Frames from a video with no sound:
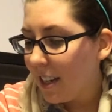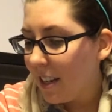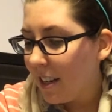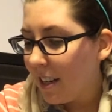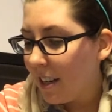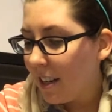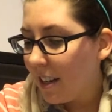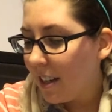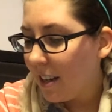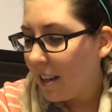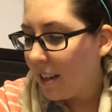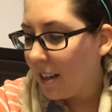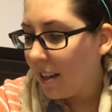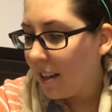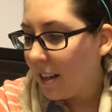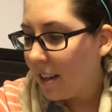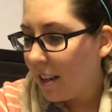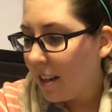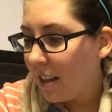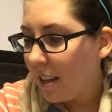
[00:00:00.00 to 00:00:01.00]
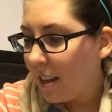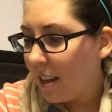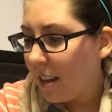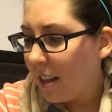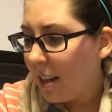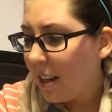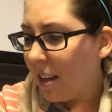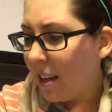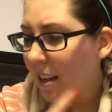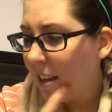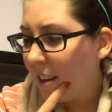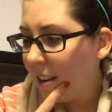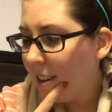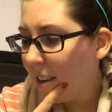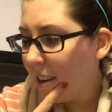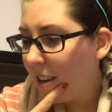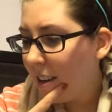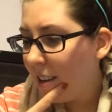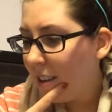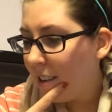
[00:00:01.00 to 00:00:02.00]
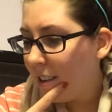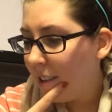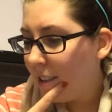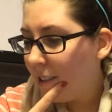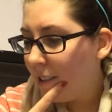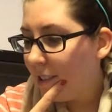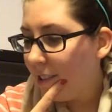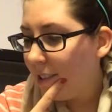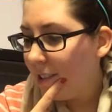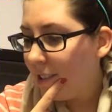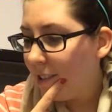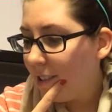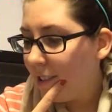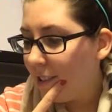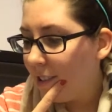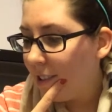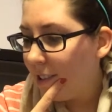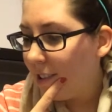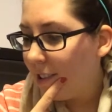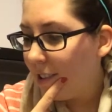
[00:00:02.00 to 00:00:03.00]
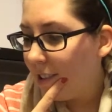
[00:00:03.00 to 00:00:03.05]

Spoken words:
Nobody speaks.